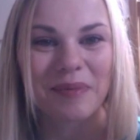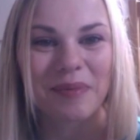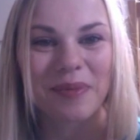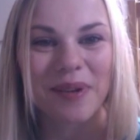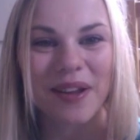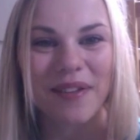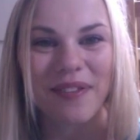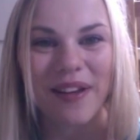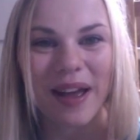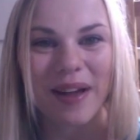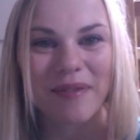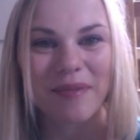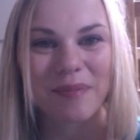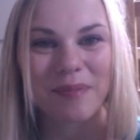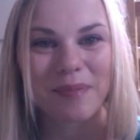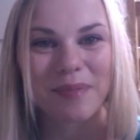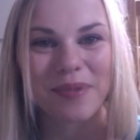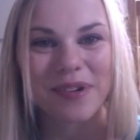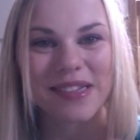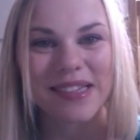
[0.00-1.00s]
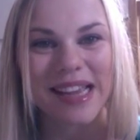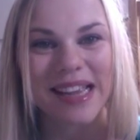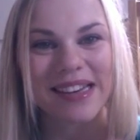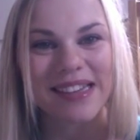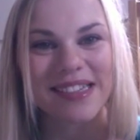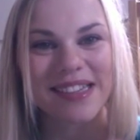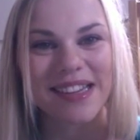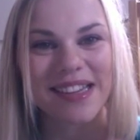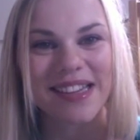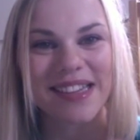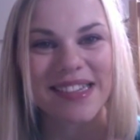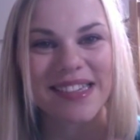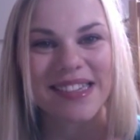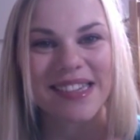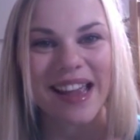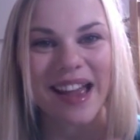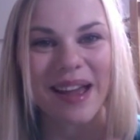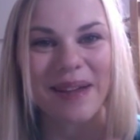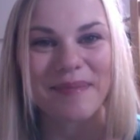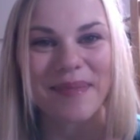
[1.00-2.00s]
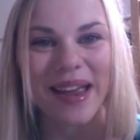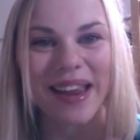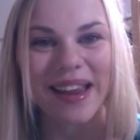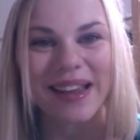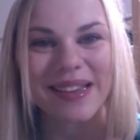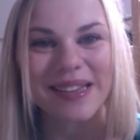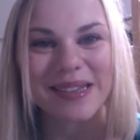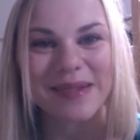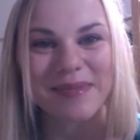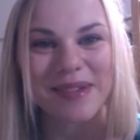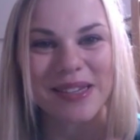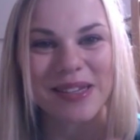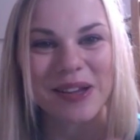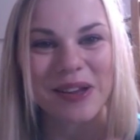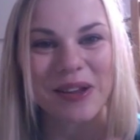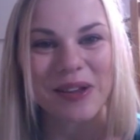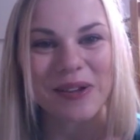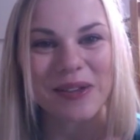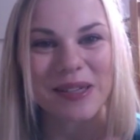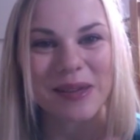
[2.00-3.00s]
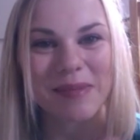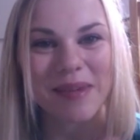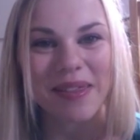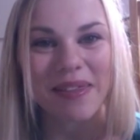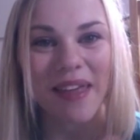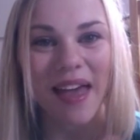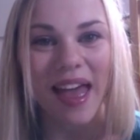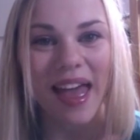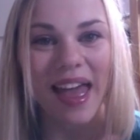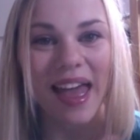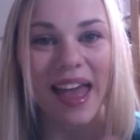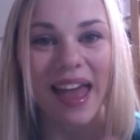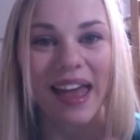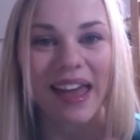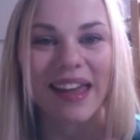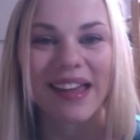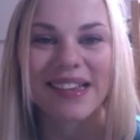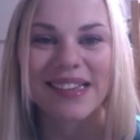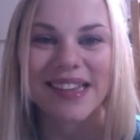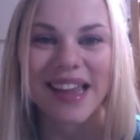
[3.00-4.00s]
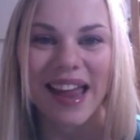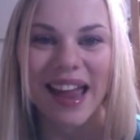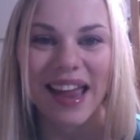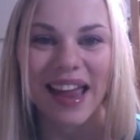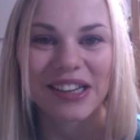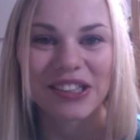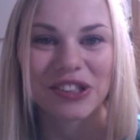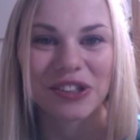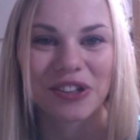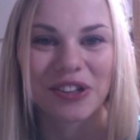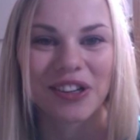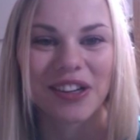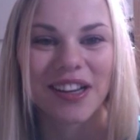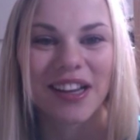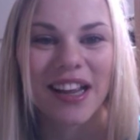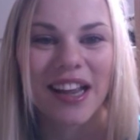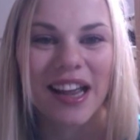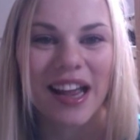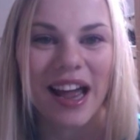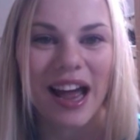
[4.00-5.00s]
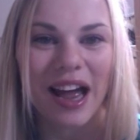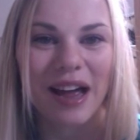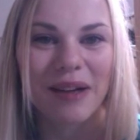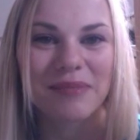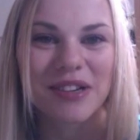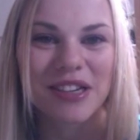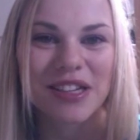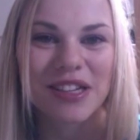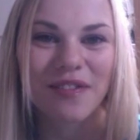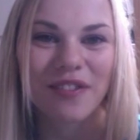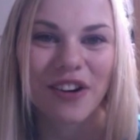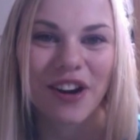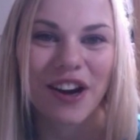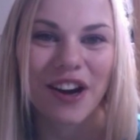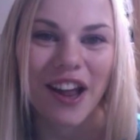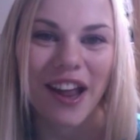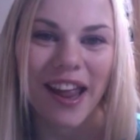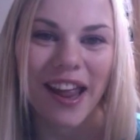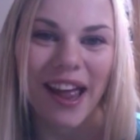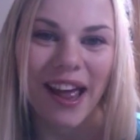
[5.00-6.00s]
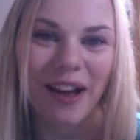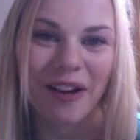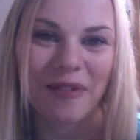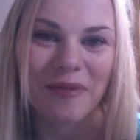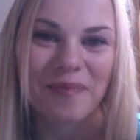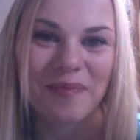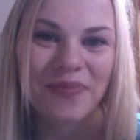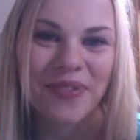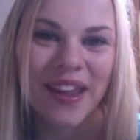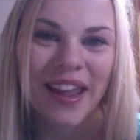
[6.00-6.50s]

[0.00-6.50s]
We've had presenters and customers who use them in their hair as a hair chalk, just for a night out.